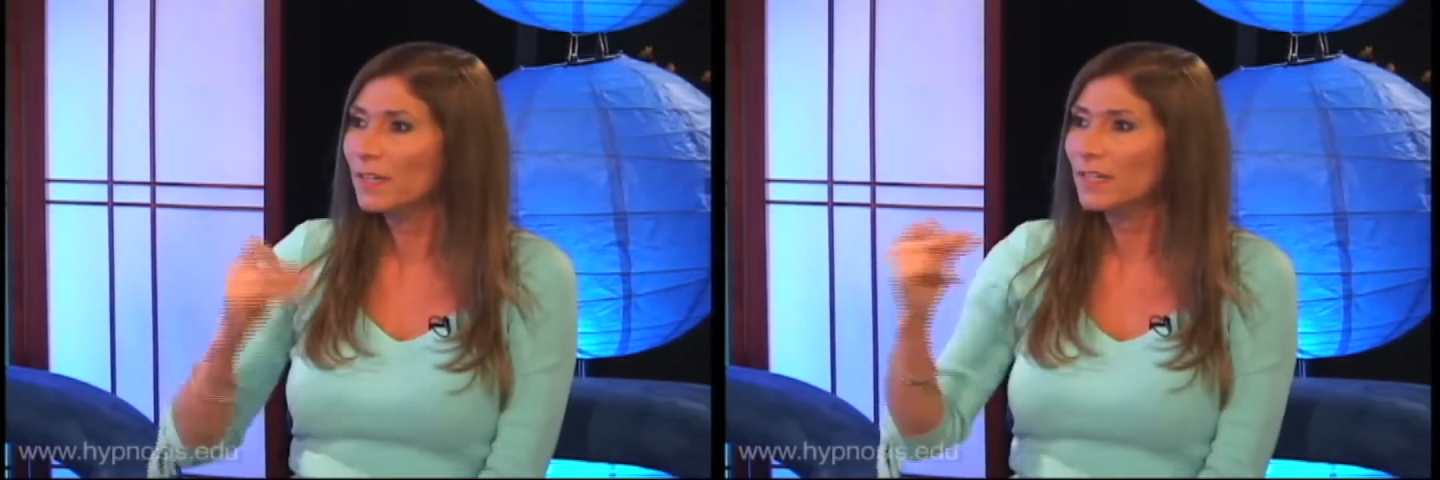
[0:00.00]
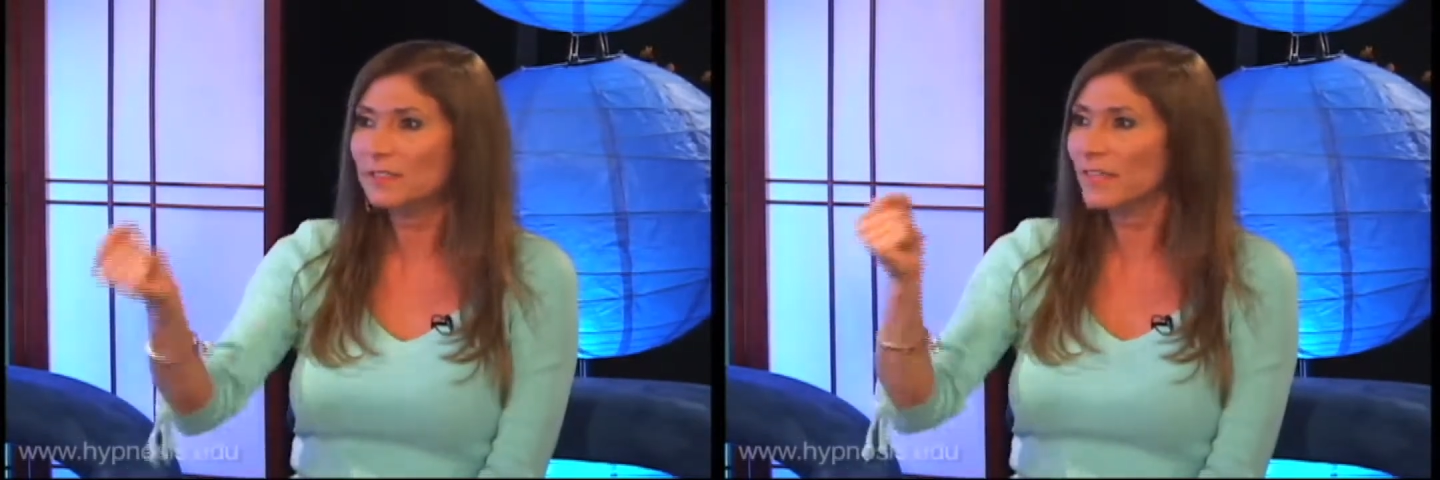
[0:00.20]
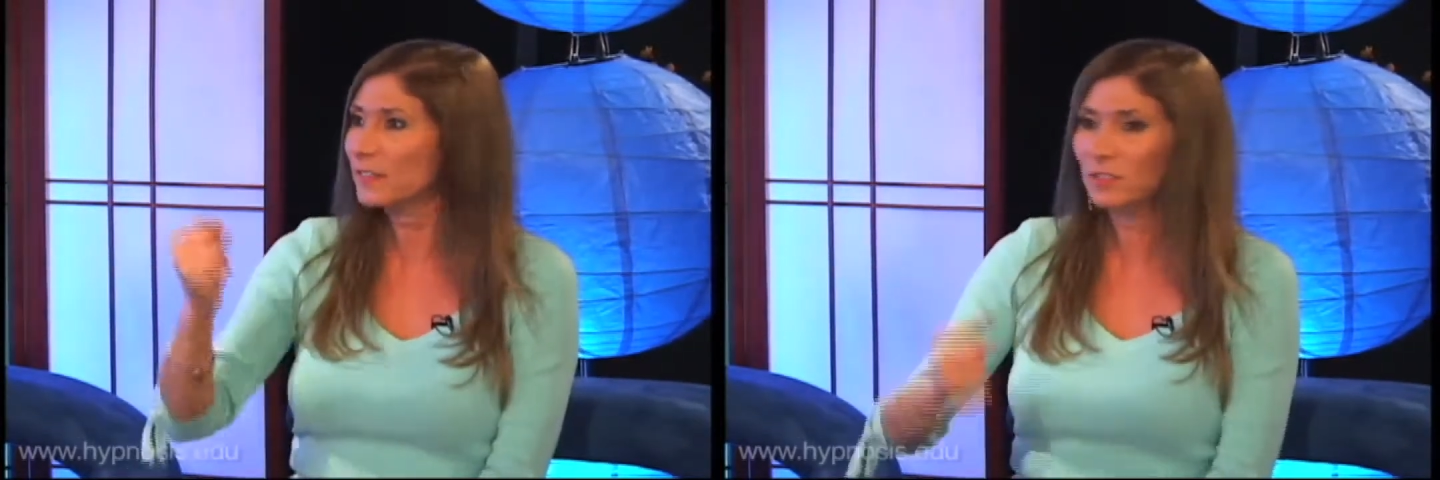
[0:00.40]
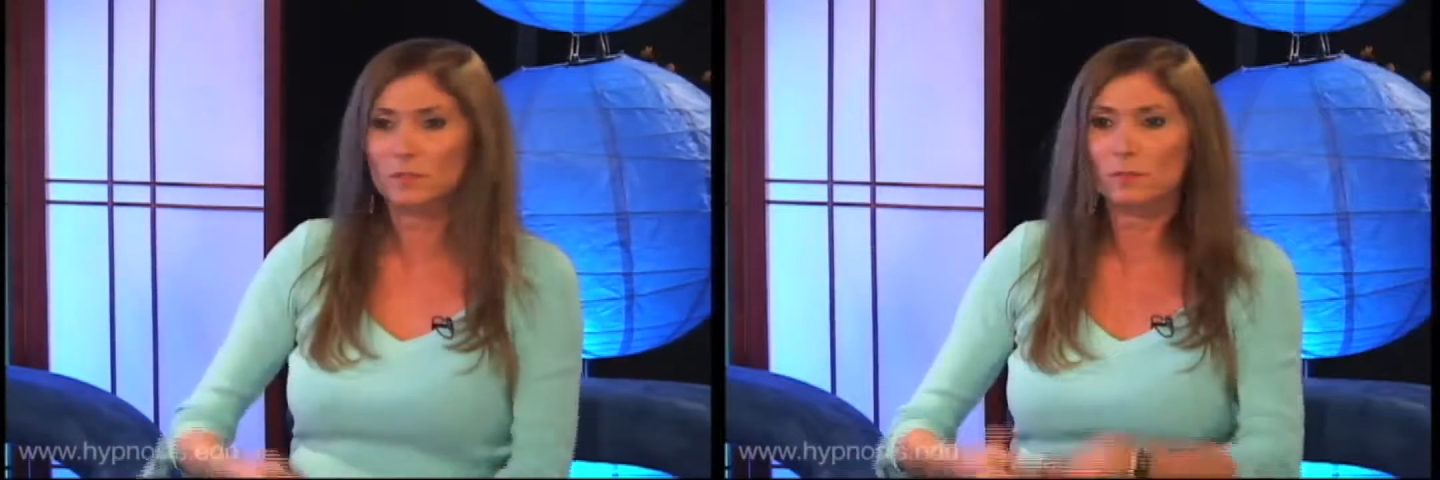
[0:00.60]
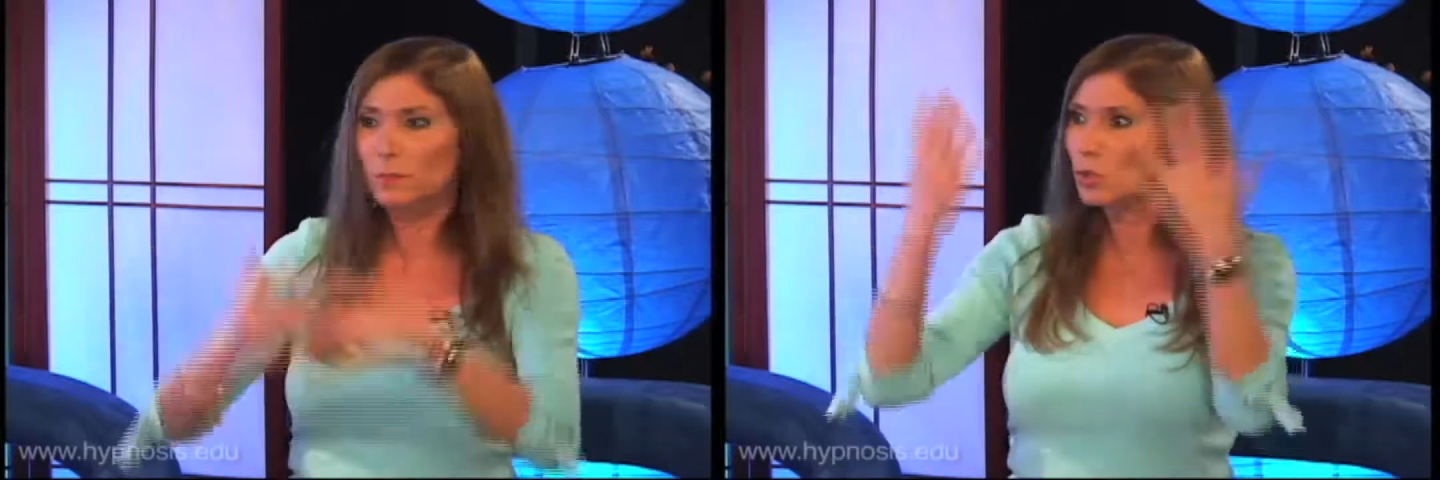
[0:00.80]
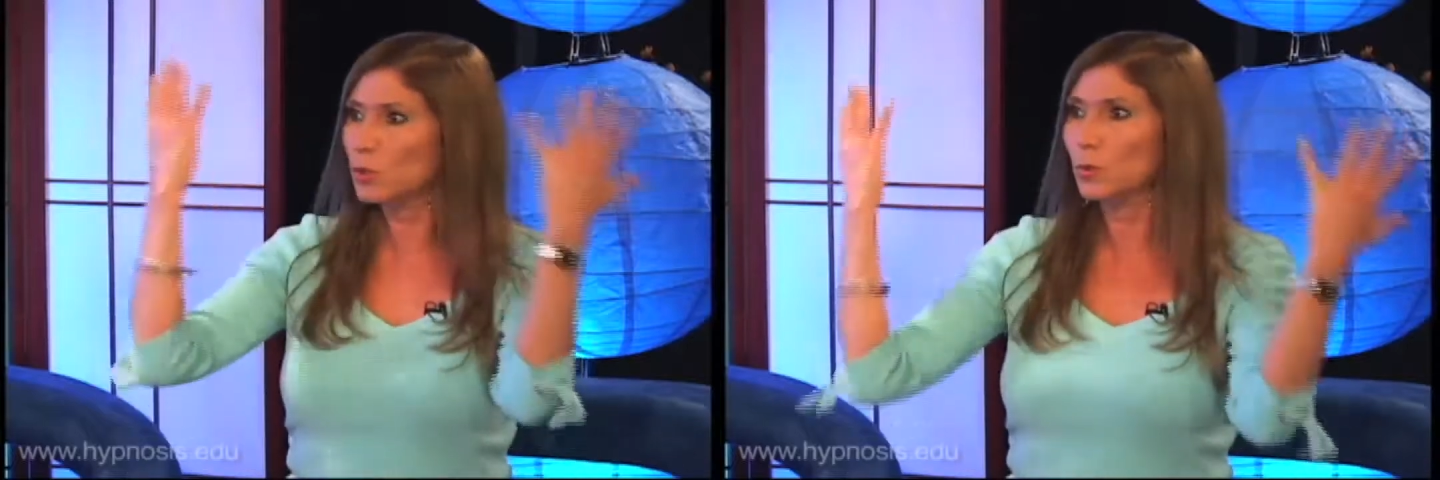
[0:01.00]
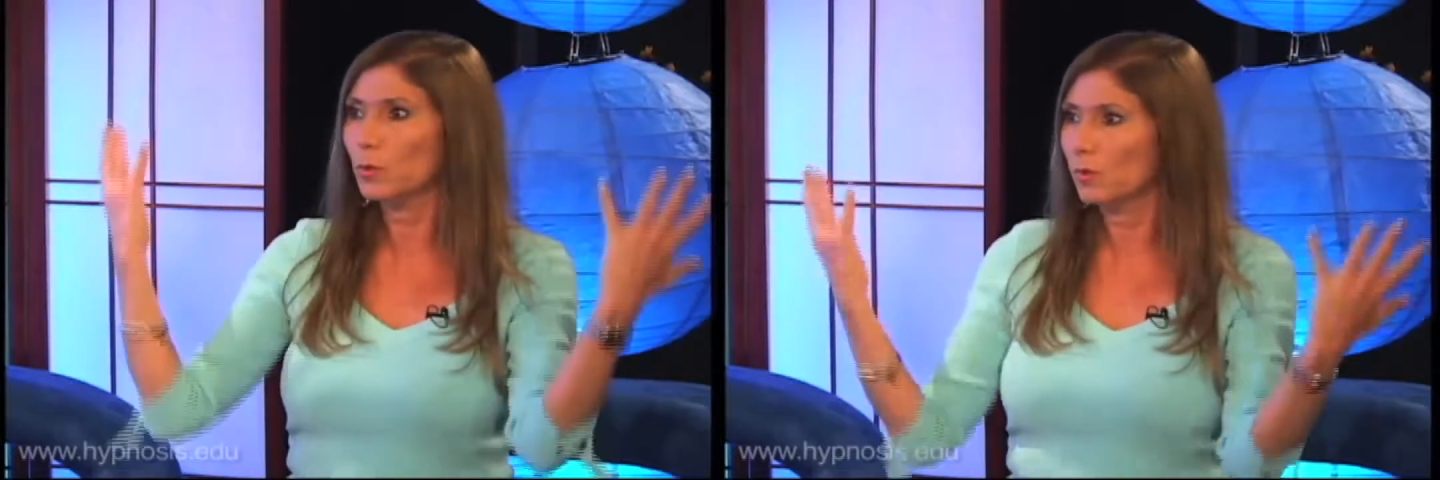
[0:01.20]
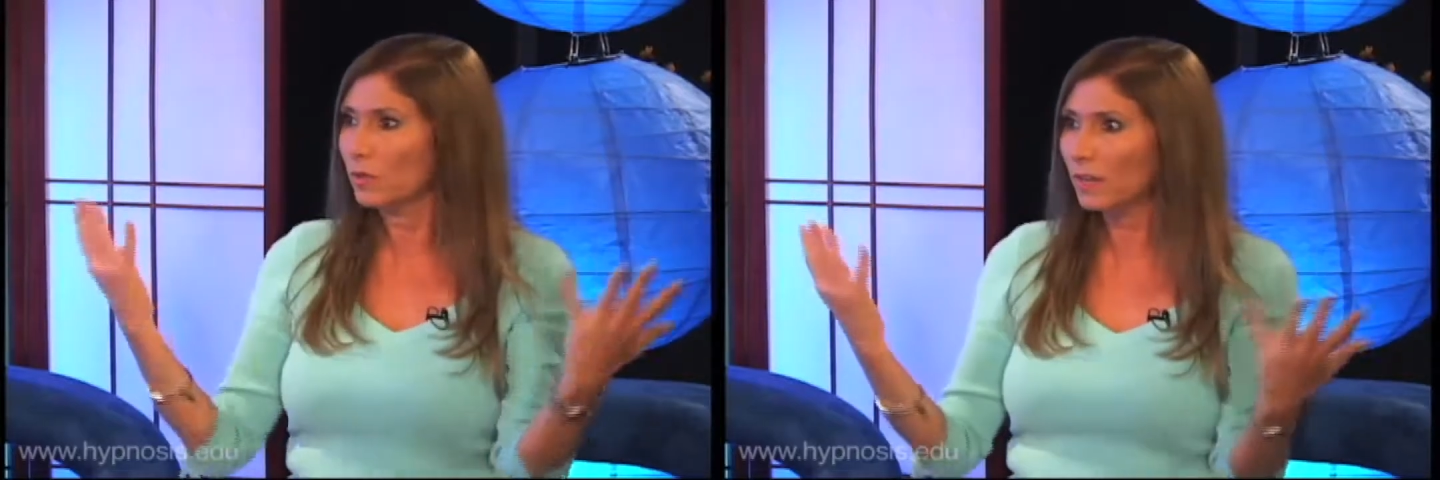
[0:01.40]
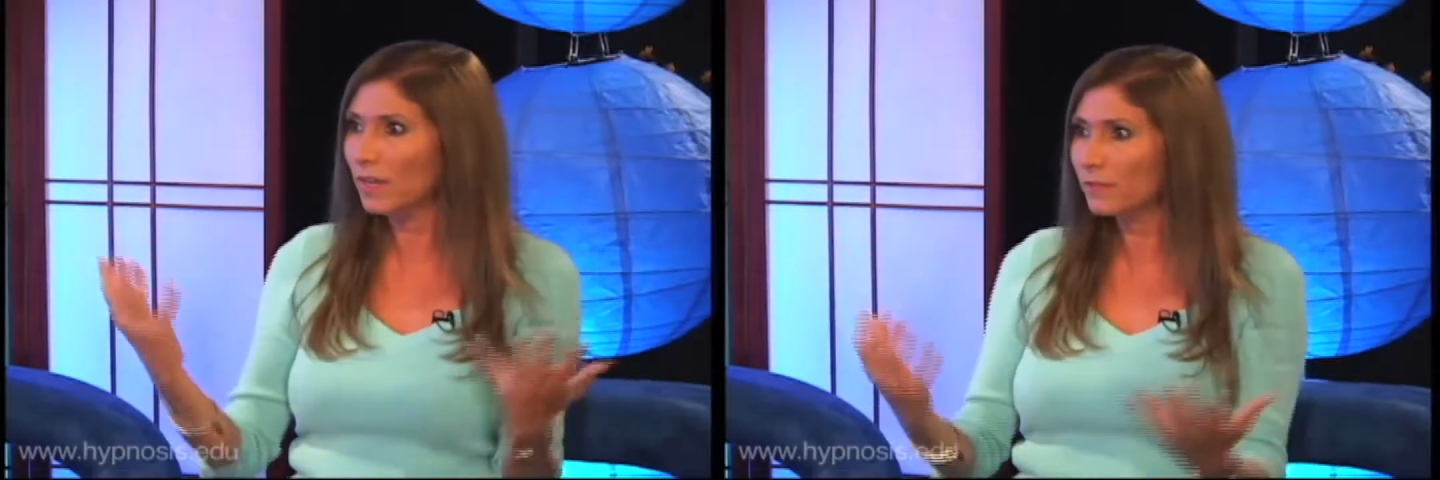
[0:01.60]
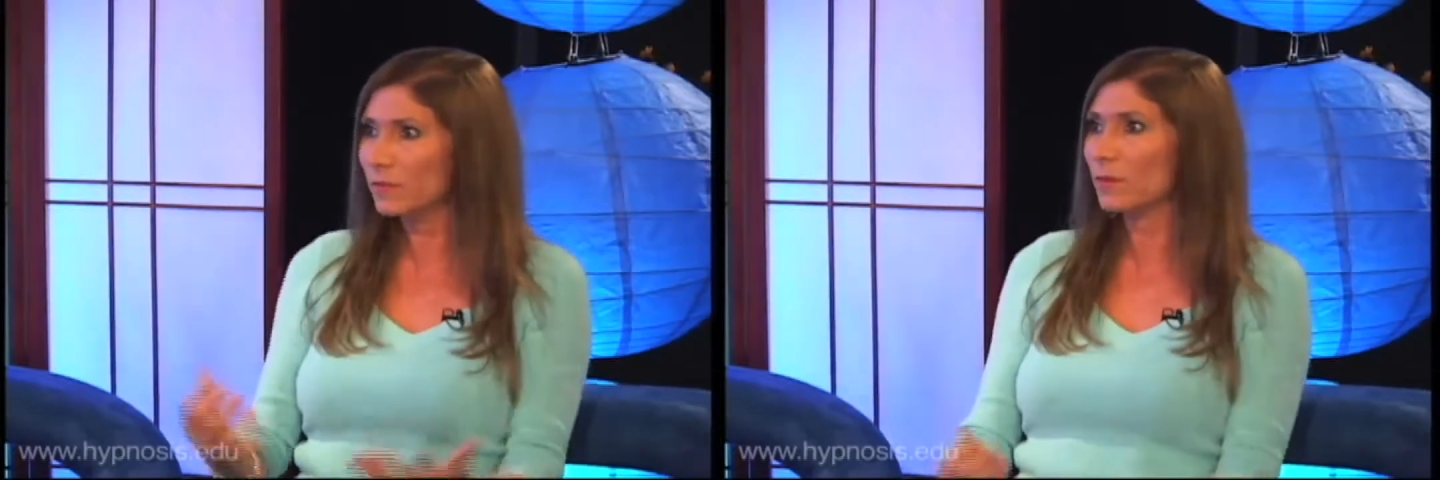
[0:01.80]
it's like just shoo,
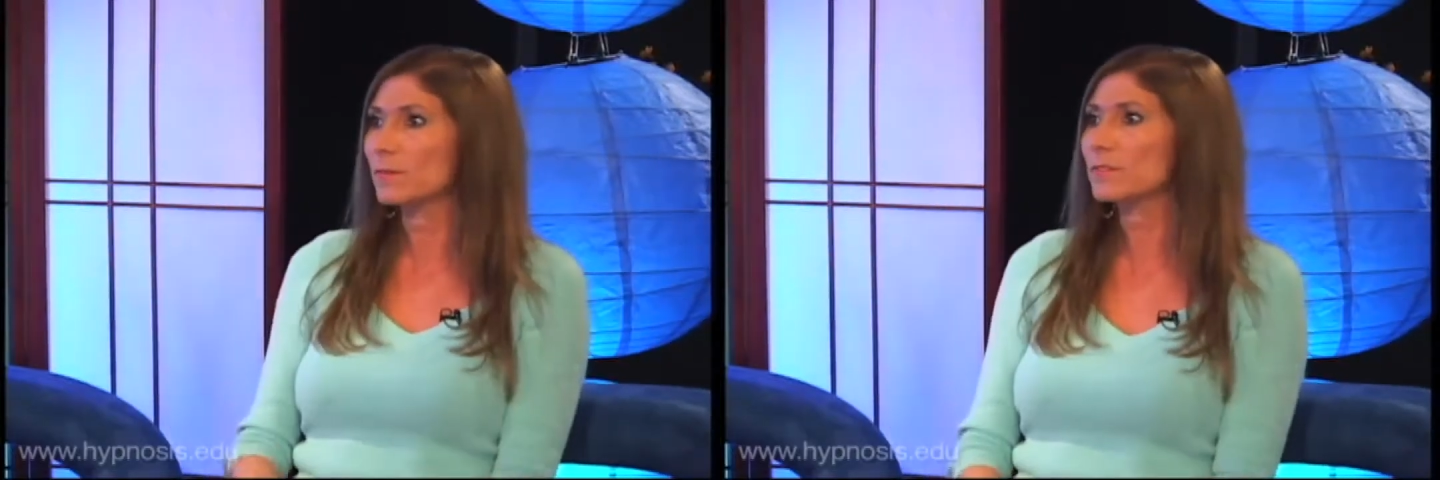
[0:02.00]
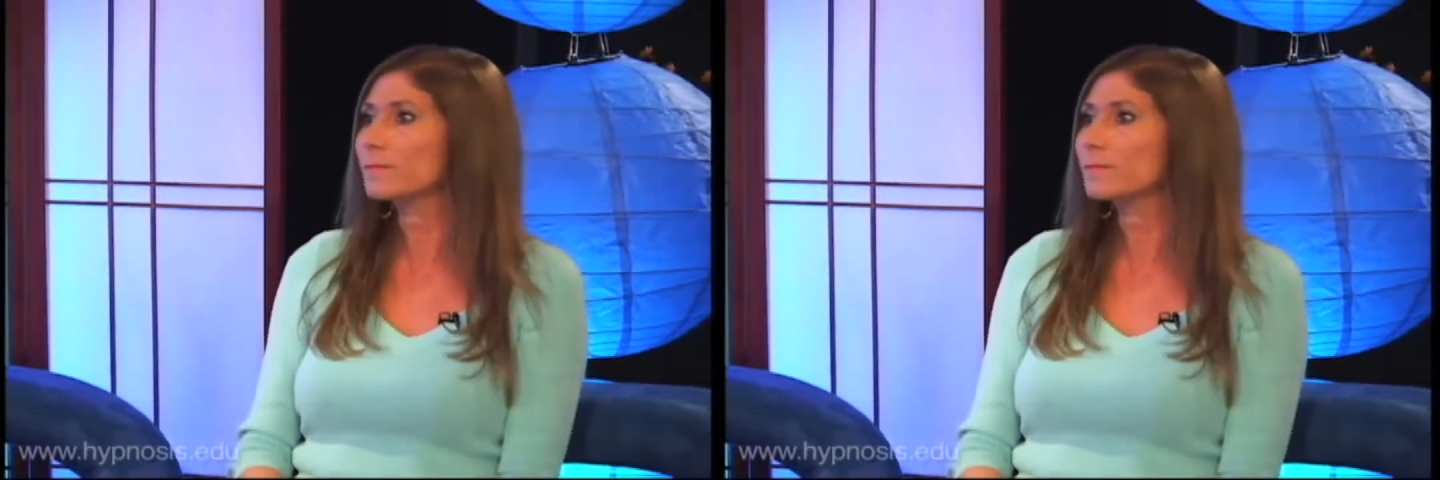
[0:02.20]
kind of grows.